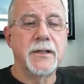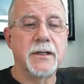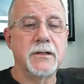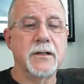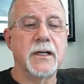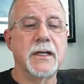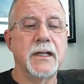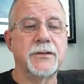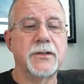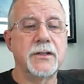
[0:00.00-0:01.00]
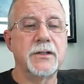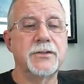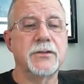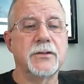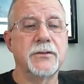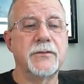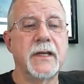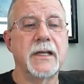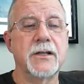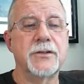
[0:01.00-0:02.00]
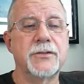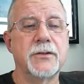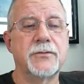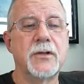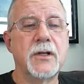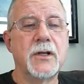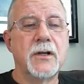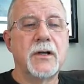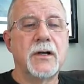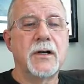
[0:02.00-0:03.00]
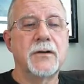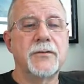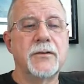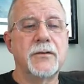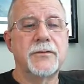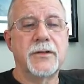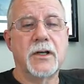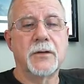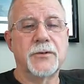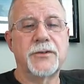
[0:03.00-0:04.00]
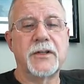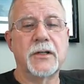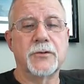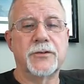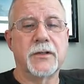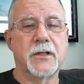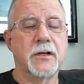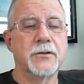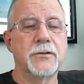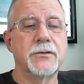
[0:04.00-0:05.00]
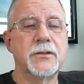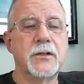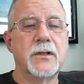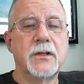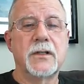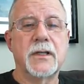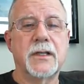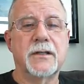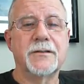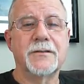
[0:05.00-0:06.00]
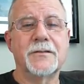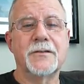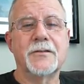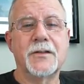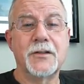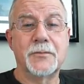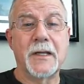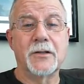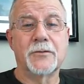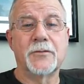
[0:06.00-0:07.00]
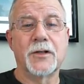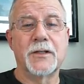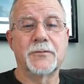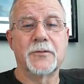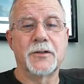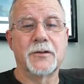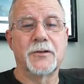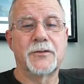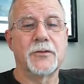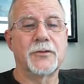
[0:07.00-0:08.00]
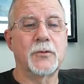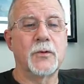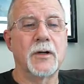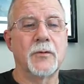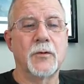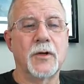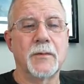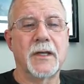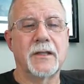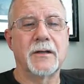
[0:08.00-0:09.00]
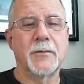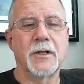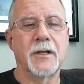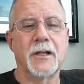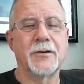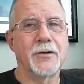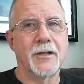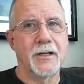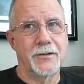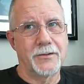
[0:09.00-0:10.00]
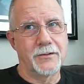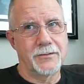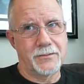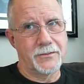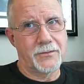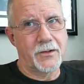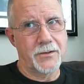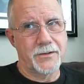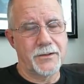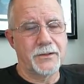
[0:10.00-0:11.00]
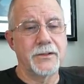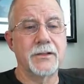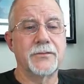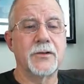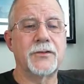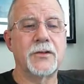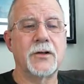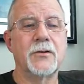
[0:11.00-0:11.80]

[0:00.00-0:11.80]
The underlining has the additional advantage of to help distinguish the colors. Like, these may look very different in this little square, but when you make them in an underline, it's hard to tell the difference.